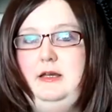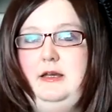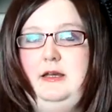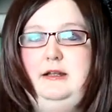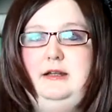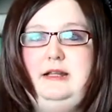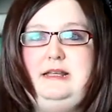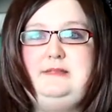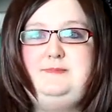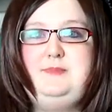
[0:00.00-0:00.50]

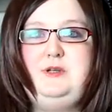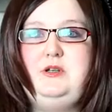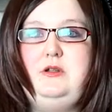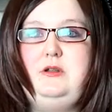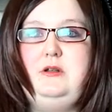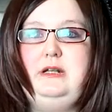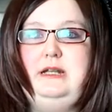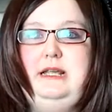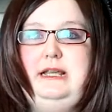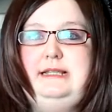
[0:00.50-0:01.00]
Last but
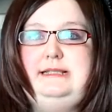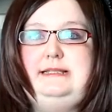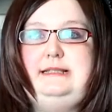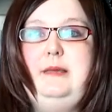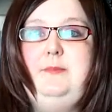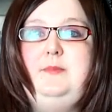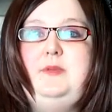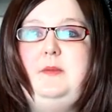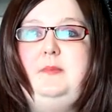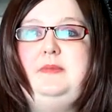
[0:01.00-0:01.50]
not least,
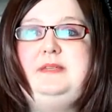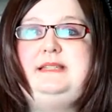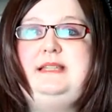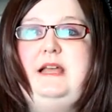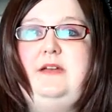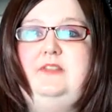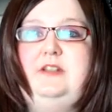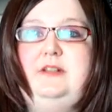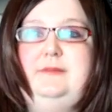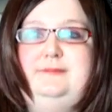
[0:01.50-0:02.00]
tip number
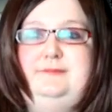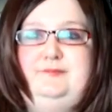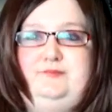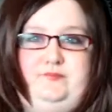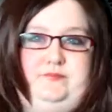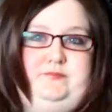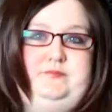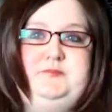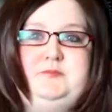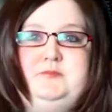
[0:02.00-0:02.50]
seven.
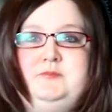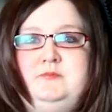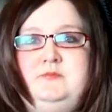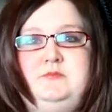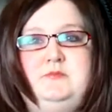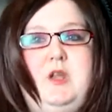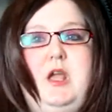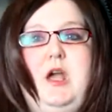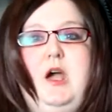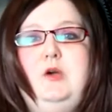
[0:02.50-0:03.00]

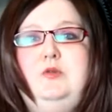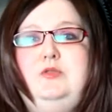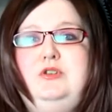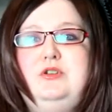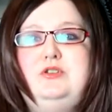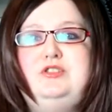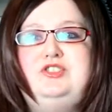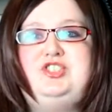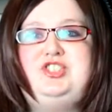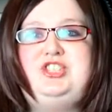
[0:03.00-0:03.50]
Own
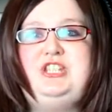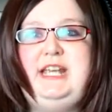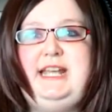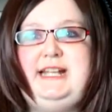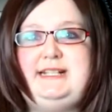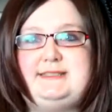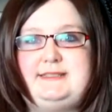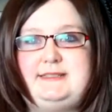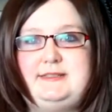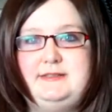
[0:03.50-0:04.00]
your
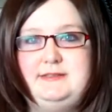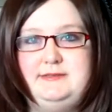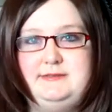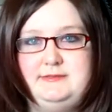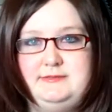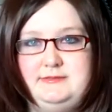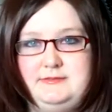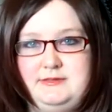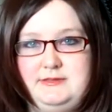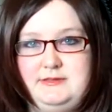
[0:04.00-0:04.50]
shit!
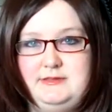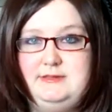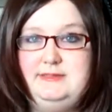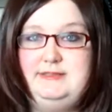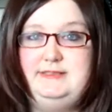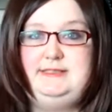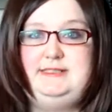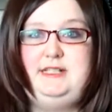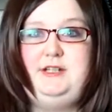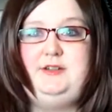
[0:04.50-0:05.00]

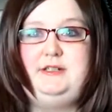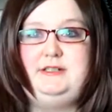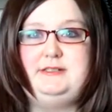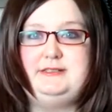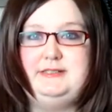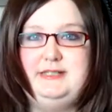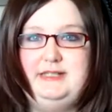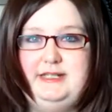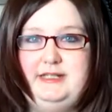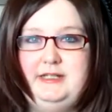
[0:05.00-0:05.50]

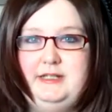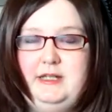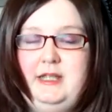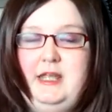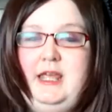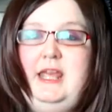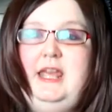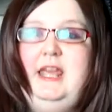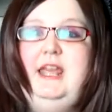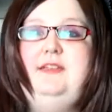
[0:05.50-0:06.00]
Seriously.
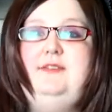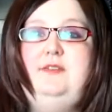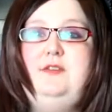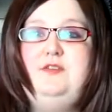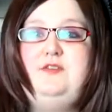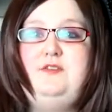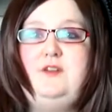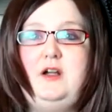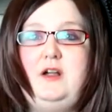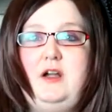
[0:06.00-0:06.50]
If you
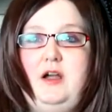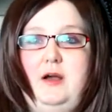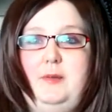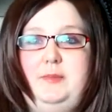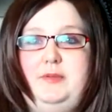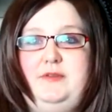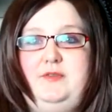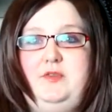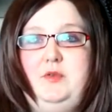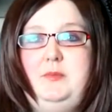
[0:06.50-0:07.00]
fuck
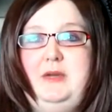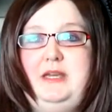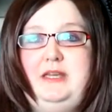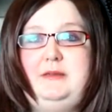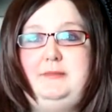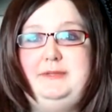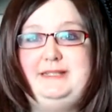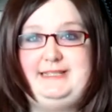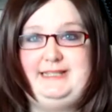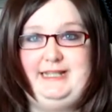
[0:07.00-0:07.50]
up, if you make
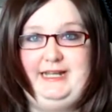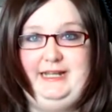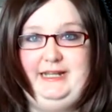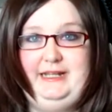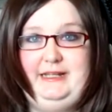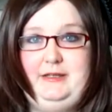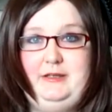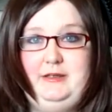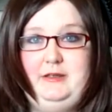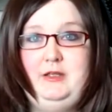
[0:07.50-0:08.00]
a
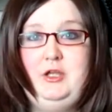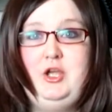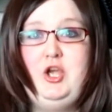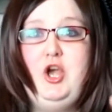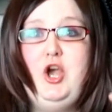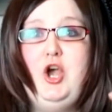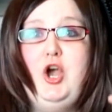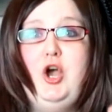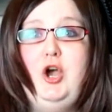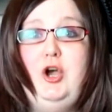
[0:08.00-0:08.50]
mistake,
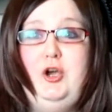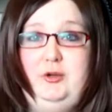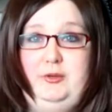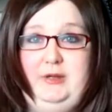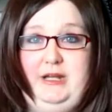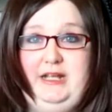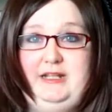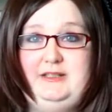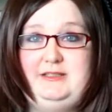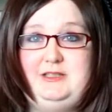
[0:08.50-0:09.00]
own
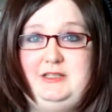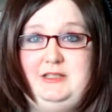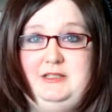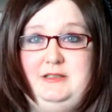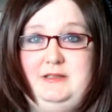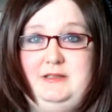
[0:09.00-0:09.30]
it.